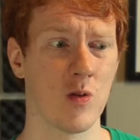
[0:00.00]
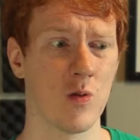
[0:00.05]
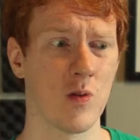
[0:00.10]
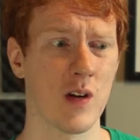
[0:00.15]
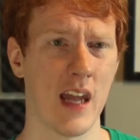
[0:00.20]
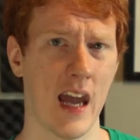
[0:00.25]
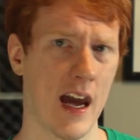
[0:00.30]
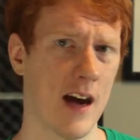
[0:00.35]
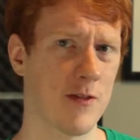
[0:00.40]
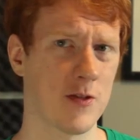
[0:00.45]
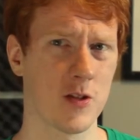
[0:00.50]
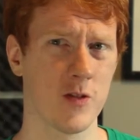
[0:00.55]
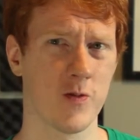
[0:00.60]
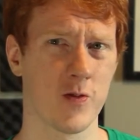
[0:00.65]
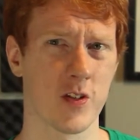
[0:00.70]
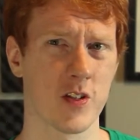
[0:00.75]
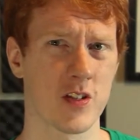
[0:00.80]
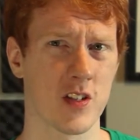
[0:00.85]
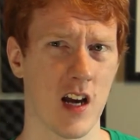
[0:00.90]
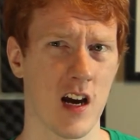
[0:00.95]
We have to
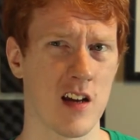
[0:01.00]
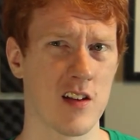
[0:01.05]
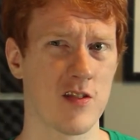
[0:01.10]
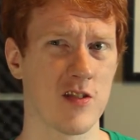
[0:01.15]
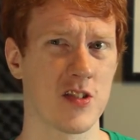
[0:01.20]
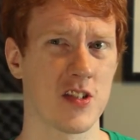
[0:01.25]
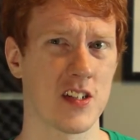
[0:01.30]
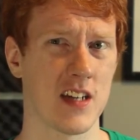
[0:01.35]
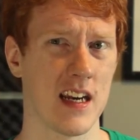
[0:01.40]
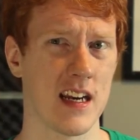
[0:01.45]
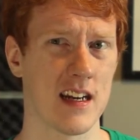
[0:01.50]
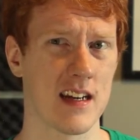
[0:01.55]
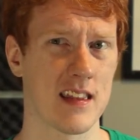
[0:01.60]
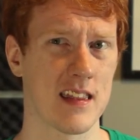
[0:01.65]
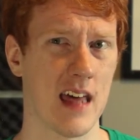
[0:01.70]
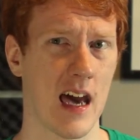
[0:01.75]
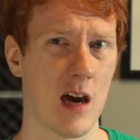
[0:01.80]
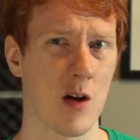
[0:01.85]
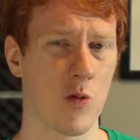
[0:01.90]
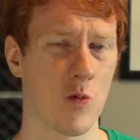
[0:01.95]
first understand
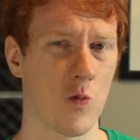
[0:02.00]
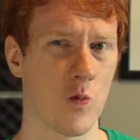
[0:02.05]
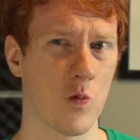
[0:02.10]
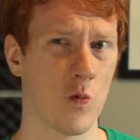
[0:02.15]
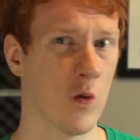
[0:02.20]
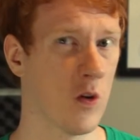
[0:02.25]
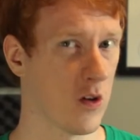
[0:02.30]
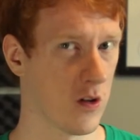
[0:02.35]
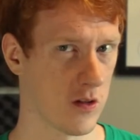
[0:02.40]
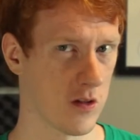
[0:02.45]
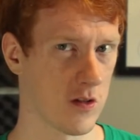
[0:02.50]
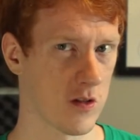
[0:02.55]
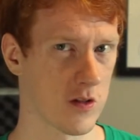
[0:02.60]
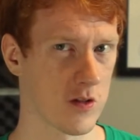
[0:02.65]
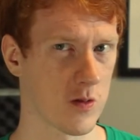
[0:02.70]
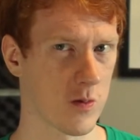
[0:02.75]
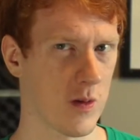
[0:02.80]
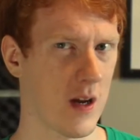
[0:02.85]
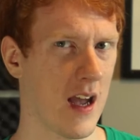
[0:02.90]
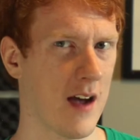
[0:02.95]
that
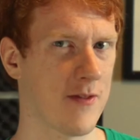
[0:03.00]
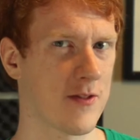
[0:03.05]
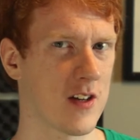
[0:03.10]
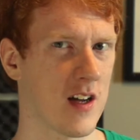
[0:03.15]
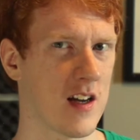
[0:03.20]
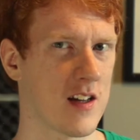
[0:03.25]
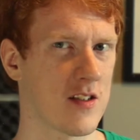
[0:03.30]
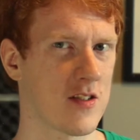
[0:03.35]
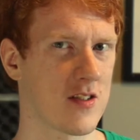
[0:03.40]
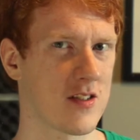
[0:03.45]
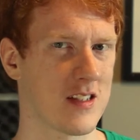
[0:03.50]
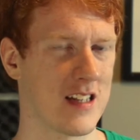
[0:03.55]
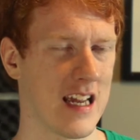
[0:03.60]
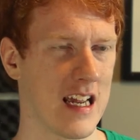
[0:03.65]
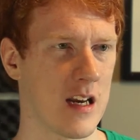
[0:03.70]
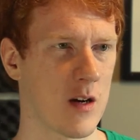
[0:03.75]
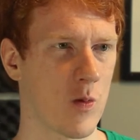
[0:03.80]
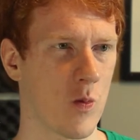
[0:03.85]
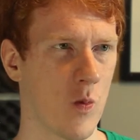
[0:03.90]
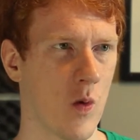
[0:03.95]
world. We have to
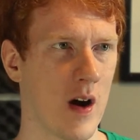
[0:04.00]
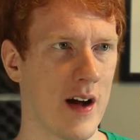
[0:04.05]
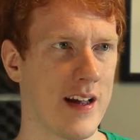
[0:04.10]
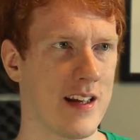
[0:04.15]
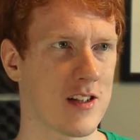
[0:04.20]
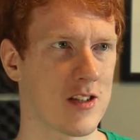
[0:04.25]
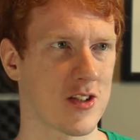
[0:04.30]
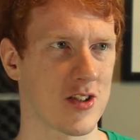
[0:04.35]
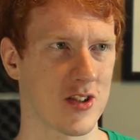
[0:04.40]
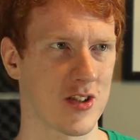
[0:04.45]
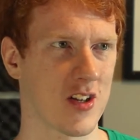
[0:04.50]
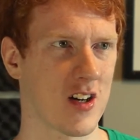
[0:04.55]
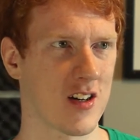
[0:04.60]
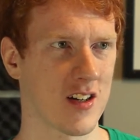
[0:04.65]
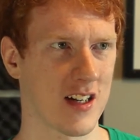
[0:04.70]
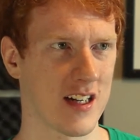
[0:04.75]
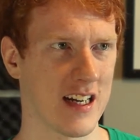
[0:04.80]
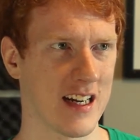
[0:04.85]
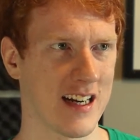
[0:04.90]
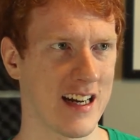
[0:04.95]
understand why it's
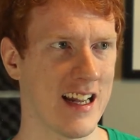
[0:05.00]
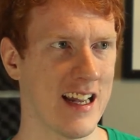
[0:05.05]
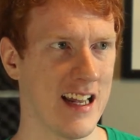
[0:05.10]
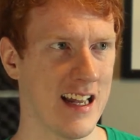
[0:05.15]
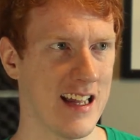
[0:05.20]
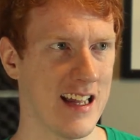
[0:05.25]
shocking